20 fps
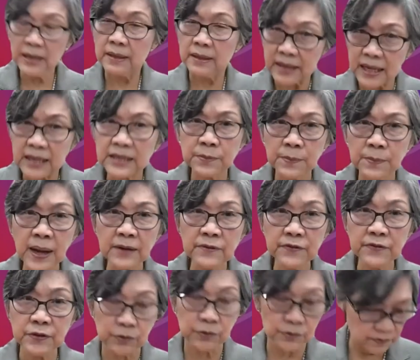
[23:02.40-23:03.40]
That's my
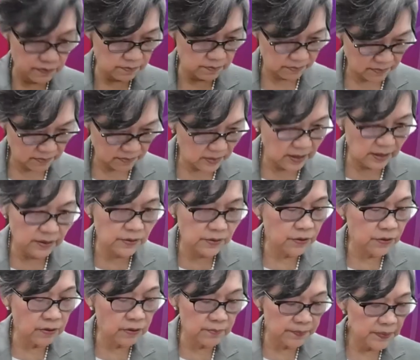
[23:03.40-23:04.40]
view, you
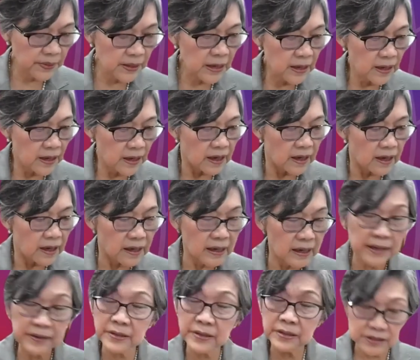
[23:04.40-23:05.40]
know.
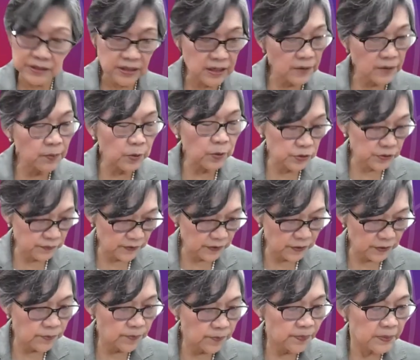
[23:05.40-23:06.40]
I think it's Singapore's view.
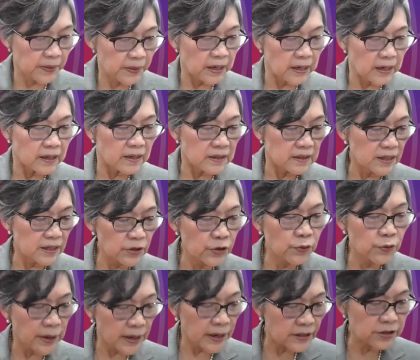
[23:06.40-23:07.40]
The
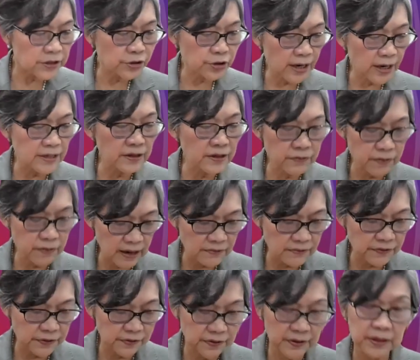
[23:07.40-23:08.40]
US-China
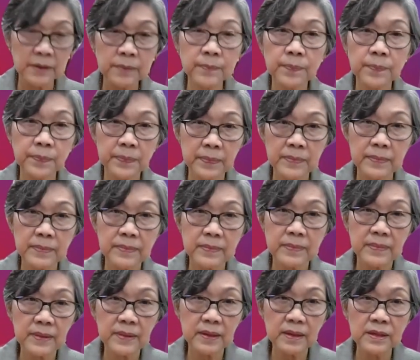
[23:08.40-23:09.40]
rivalry
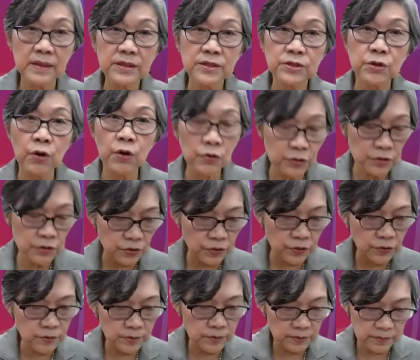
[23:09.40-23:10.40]
is
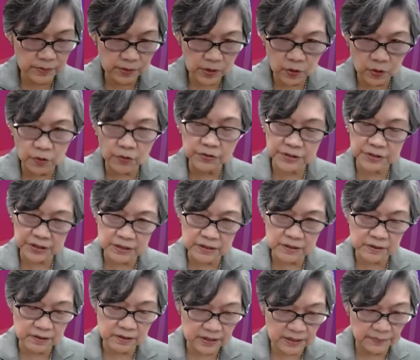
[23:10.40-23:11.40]
also
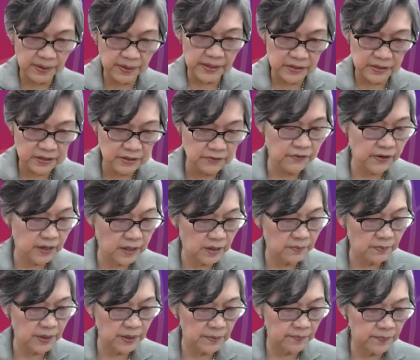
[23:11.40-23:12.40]
causing some other
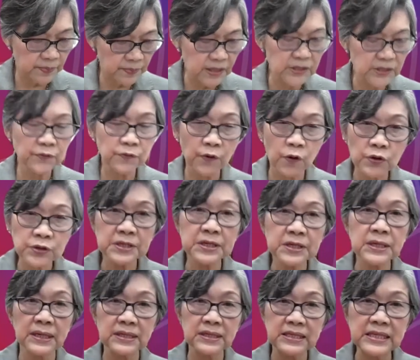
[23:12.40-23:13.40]
development. It's
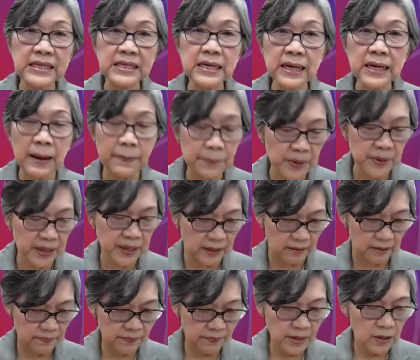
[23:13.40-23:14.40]
forcing a decoupling
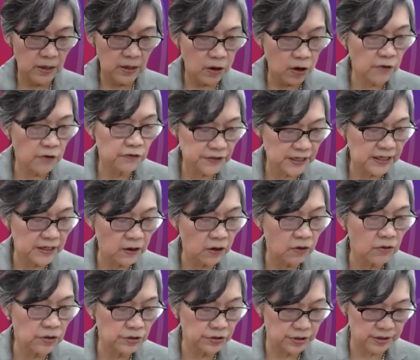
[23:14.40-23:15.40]
of
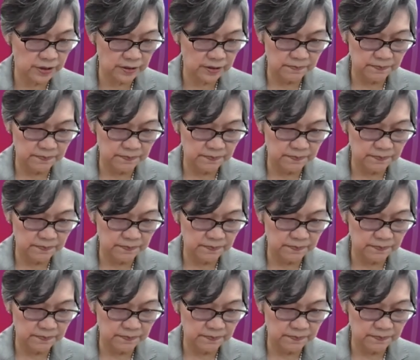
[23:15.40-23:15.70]
technology.